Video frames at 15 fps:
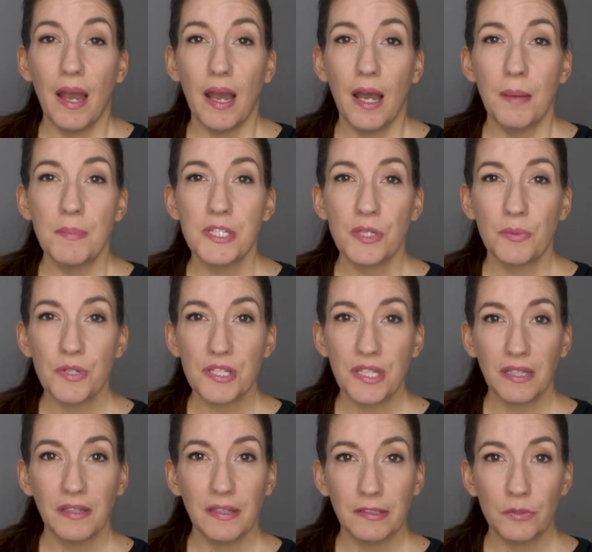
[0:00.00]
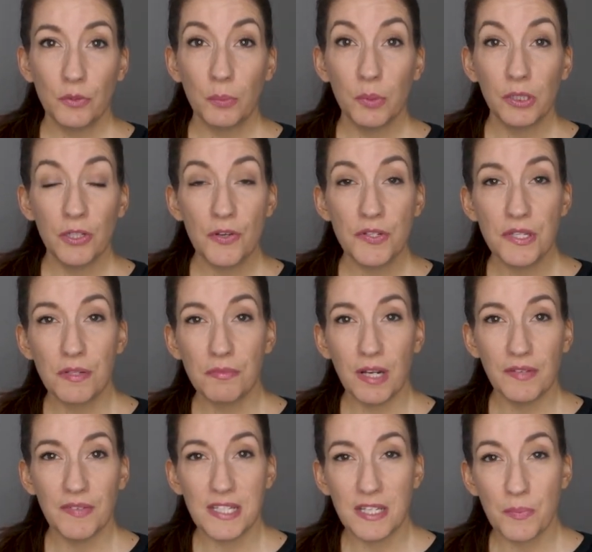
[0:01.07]
So when you're cycling in normal clothes and
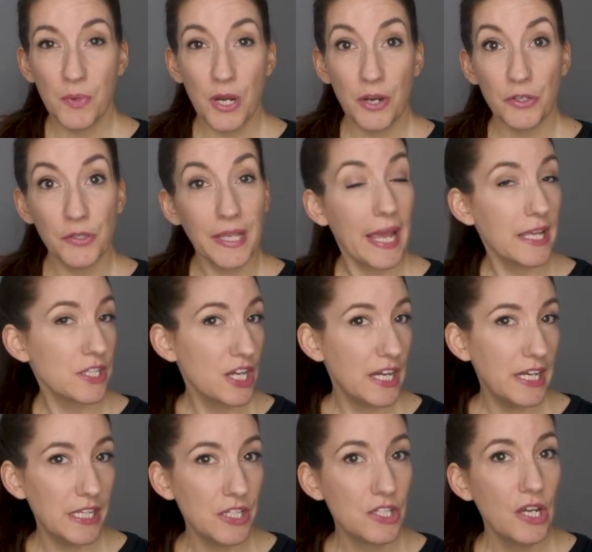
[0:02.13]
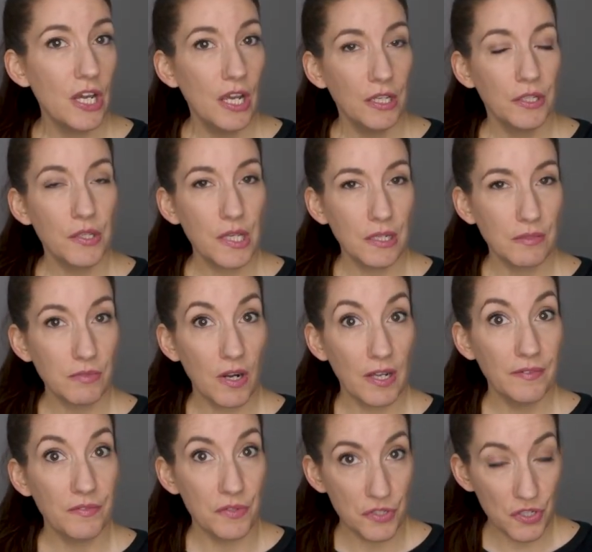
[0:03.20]
arriving somewhere and you can't change, you can arrive